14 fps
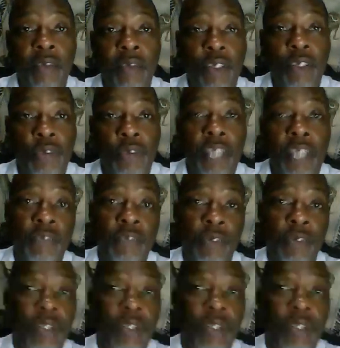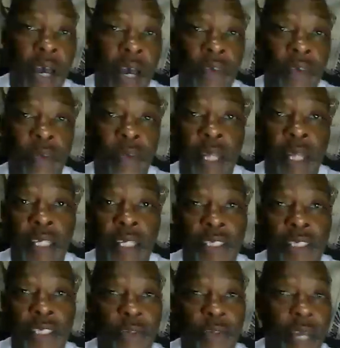I'm going to have to transfer somehow.
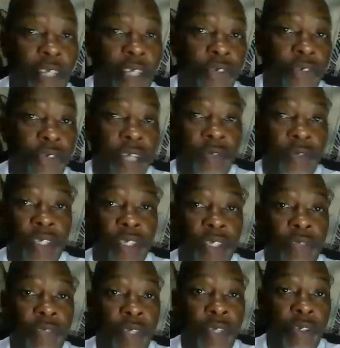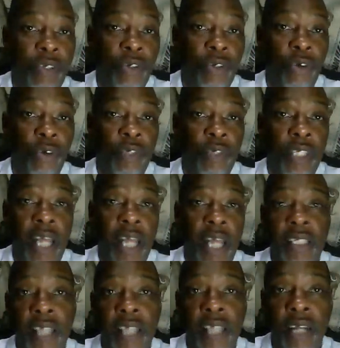If somebody can show me how to transfer these videos
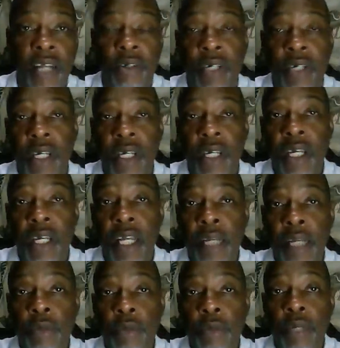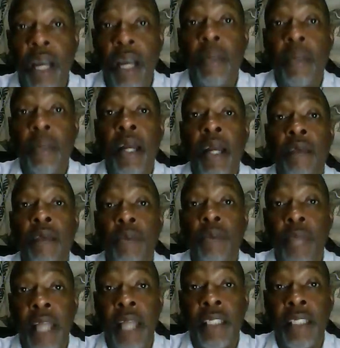over to that channel, and then we be coming
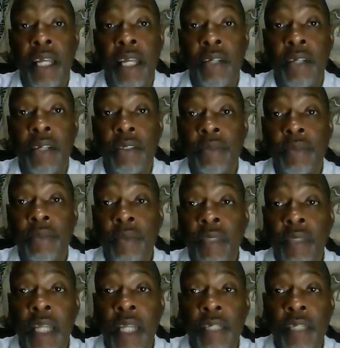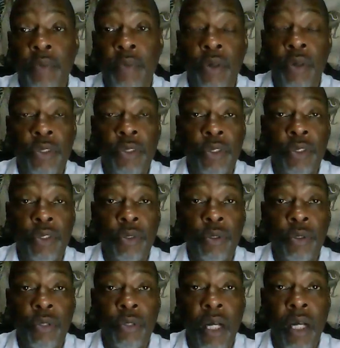up from that channel, as opposed
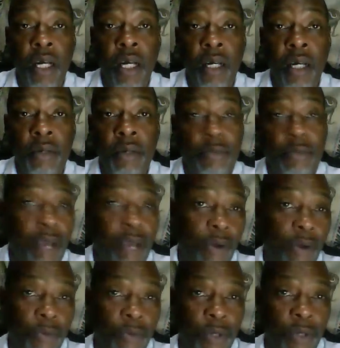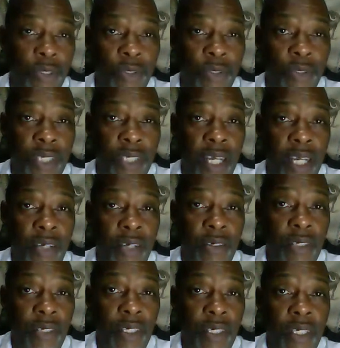to my own personal channel,